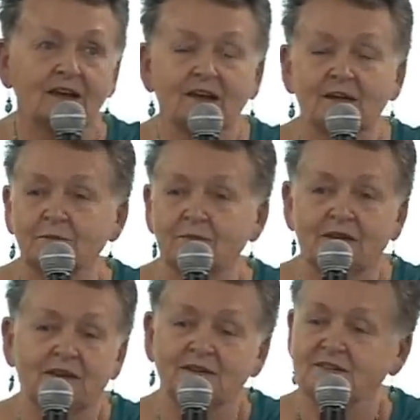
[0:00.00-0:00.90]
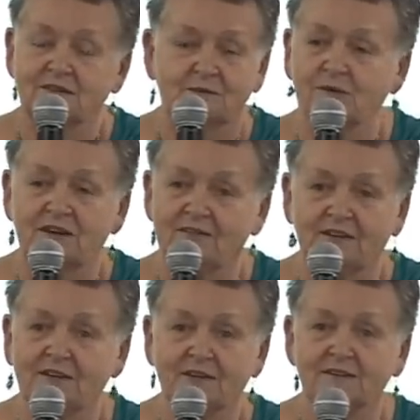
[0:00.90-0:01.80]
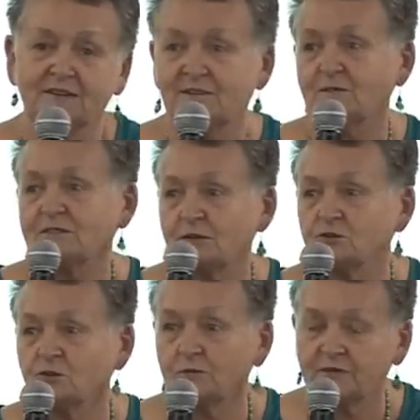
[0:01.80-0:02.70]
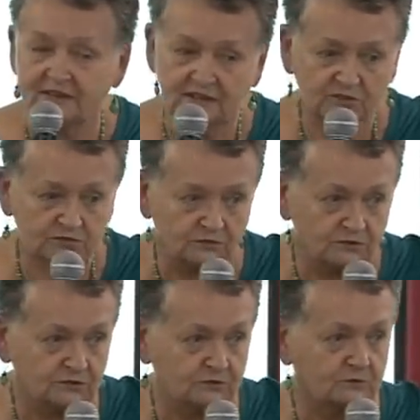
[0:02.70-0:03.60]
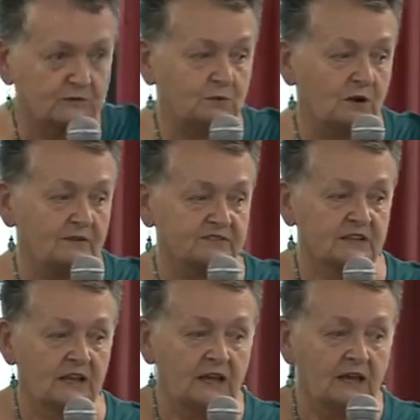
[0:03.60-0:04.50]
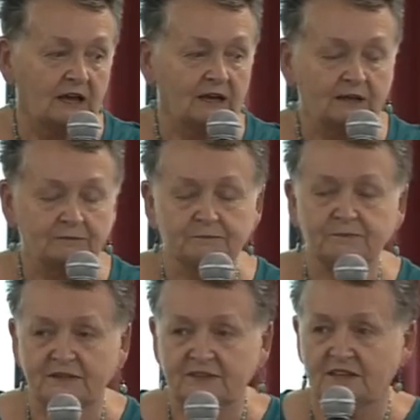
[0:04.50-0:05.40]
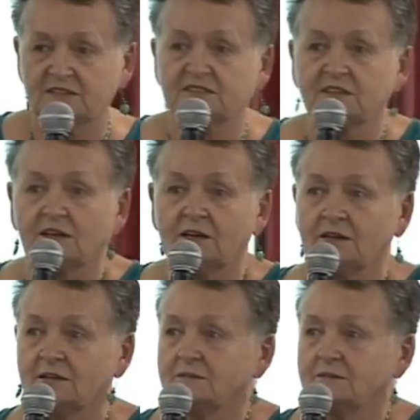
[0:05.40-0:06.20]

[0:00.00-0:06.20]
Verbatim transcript: Um, and uh, we're having uh, the devil's own job getting through to midwives. Um, but that's, uh,